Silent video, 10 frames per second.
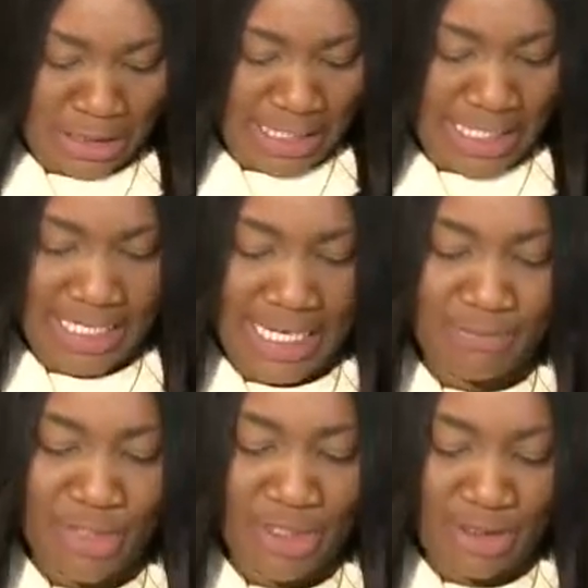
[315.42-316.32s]
You can't
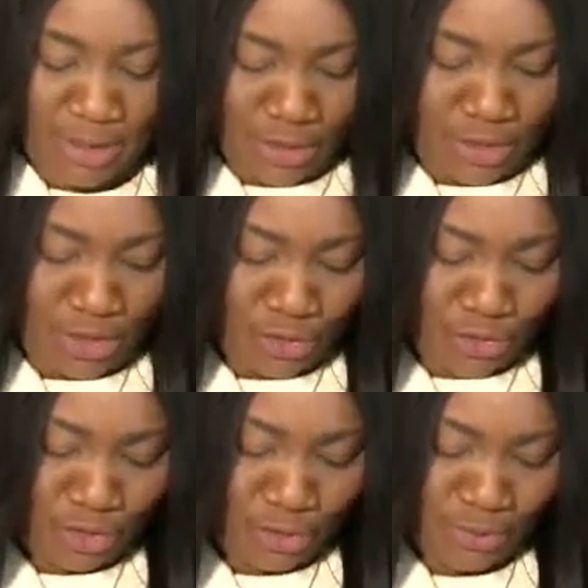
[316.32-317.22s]
hear me on
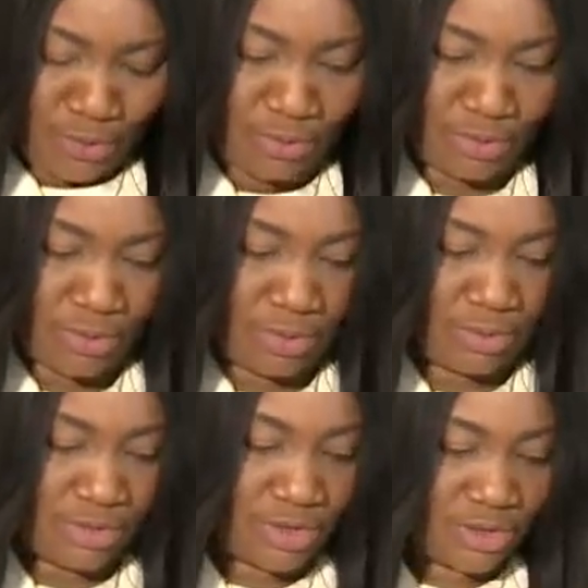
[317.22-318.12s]
YouTube. Oh,
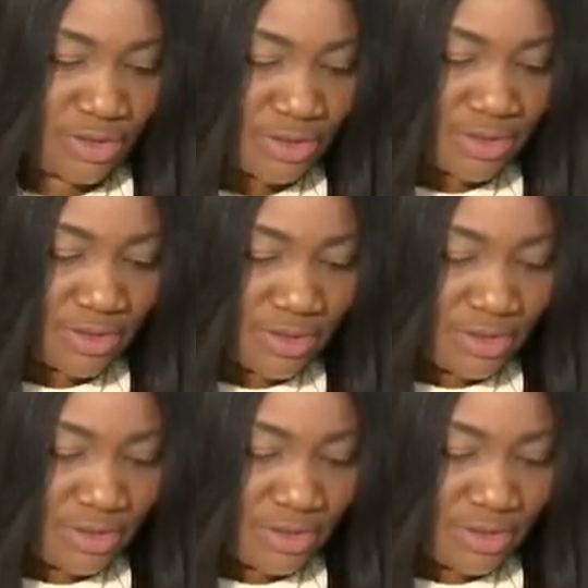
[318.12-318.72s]
Jesus.